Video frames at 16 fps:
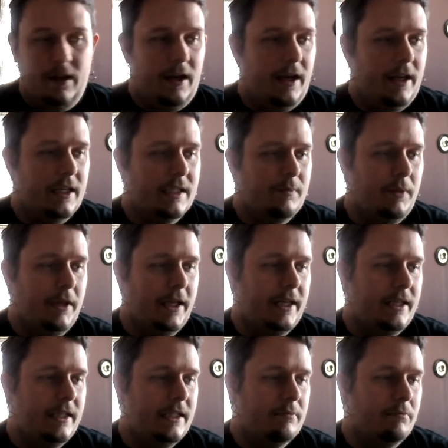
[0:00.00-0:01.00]
Its
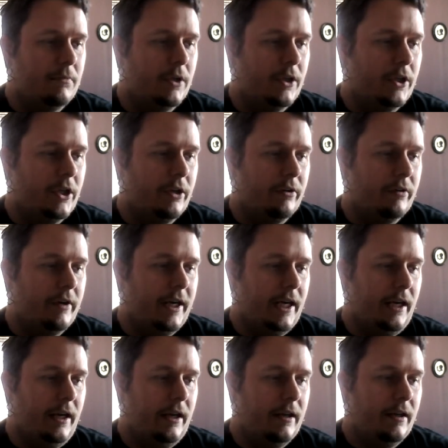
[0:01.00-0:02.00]
planet is Mercury.
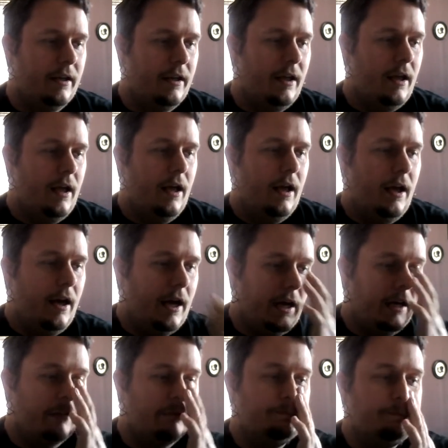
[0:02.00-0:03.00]

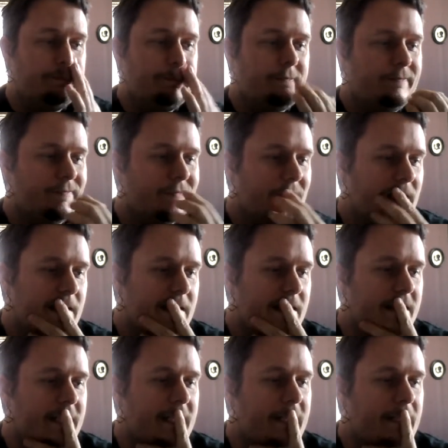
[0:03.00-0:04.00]
Let's see.